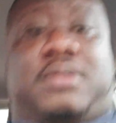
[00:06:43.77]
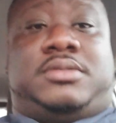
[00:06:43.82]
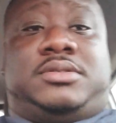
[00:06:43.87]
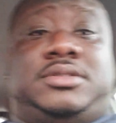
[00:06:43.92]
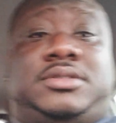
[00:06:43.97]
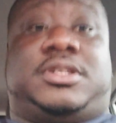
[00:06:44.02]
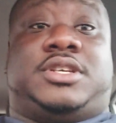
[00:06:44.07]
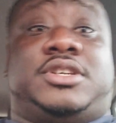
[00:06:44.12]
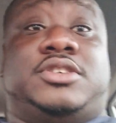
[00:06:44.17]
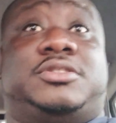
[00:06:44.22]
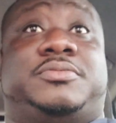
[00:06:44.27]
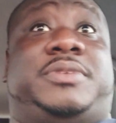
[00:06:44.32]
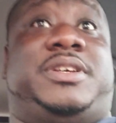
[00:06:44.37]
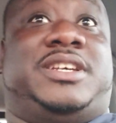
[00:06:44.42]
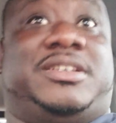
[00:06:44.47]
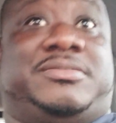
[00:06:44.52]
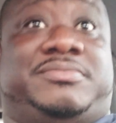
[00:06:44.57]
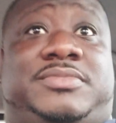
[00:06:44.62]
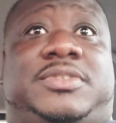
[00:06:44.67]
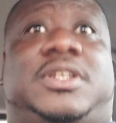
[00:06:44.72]
excuse me,
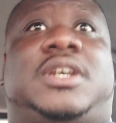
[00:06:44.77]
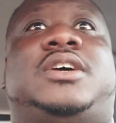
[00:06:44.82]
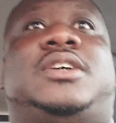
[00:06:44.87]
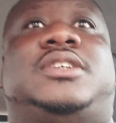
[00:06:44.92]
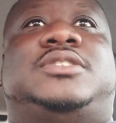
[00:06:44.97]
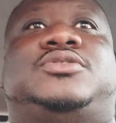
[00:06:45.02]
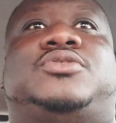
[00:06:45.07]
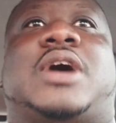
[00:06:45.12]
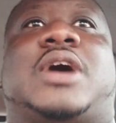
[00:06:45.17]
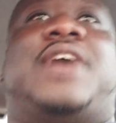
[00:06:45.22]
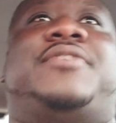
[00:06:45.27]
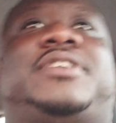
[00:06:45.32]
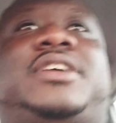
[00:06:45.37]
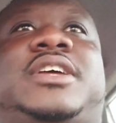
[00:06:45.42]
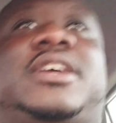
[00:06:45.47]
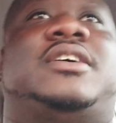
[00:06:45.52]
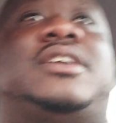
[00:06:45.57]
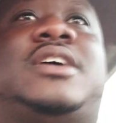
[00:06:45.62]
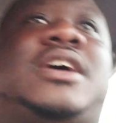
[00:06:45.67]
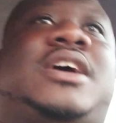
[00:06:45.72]
I'm driving
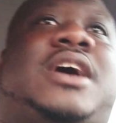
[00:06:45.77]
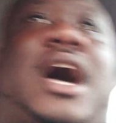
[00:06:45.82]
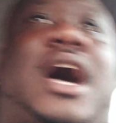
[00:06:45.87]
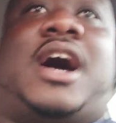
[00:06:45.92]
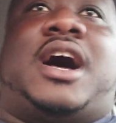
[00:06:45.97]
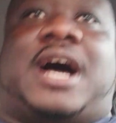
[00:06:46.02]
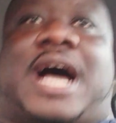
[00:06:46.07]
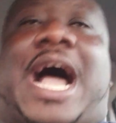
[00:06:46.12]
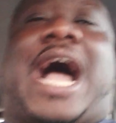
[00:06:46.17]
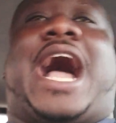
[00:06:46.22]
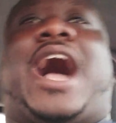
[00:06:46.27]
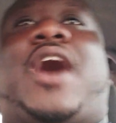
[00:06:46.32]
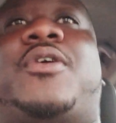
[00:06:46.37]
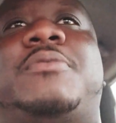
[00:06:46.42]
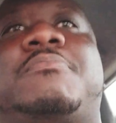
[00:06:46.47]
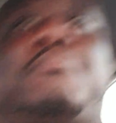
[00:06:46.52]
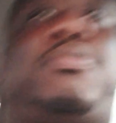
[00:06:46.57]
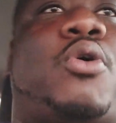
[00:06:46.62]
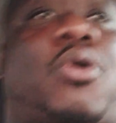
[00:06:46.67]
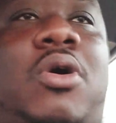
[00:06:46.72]
here, how
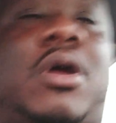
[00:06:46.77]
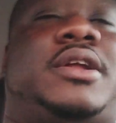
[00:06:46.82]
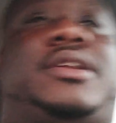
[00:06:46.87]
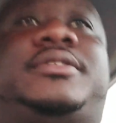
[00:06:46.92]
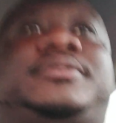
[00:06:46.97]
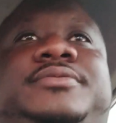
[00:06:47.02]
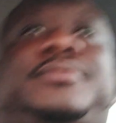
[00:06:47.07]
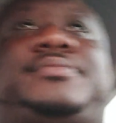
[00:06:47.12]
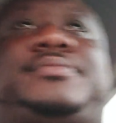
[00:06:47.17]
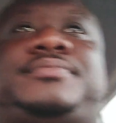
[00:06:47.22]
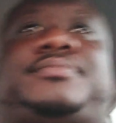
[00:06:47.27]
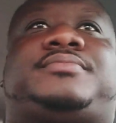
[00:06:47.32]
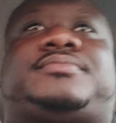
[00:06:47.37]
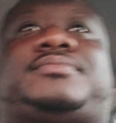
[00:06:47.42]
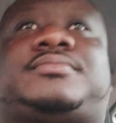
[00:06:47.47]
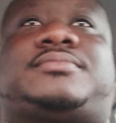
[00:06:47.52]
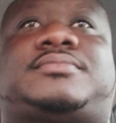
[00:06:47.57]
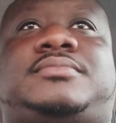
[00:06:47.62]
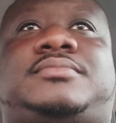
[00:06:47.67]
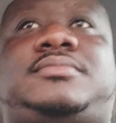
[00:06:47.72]
important
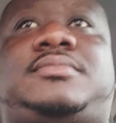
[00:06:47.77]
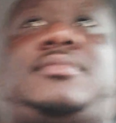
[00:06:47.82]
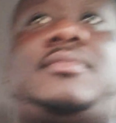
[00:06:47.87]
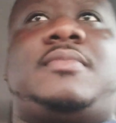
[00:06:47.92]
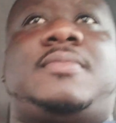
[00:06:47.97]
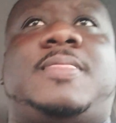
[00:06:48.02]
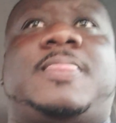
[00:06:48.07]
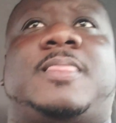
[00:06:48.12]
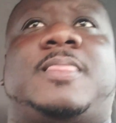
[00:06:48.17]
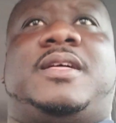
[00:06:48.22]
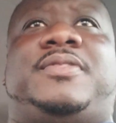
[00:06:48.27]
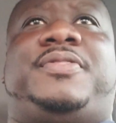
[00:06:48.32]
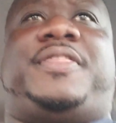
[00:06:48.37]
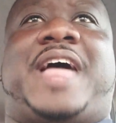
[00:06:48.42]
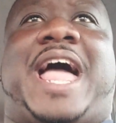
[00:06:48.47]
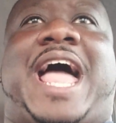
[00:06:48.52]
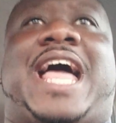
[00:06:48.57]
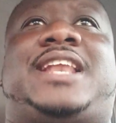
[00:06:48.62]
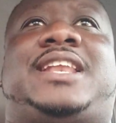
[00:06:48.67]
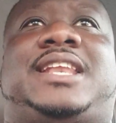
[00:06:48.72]

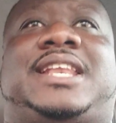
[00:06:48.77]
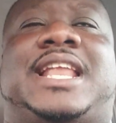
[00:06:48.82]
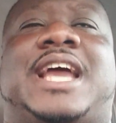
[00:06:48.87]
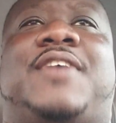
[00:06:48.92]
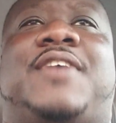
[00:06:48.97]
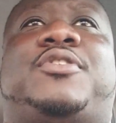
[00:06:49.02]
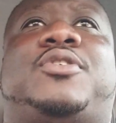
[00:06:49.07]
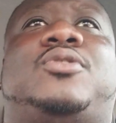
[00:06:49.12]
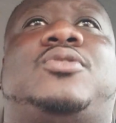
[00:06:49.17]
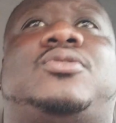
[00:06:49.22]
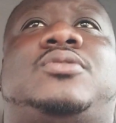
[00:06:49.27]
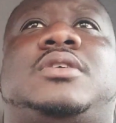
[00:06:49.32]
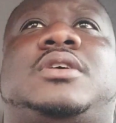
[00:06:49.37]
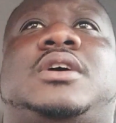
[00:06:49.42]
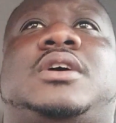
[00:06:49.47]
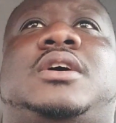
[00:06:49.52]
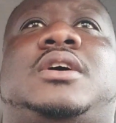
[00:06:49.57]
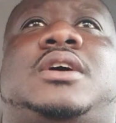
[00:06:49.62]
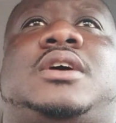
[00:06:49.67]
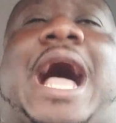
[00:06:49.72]
that level,
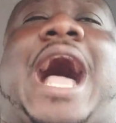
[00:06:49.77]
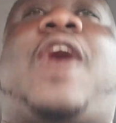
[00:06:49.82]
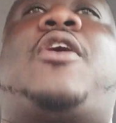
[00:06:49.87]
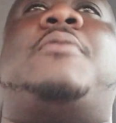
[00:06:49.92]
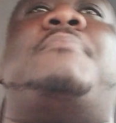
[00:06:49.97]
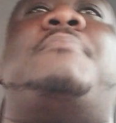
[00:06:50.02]
how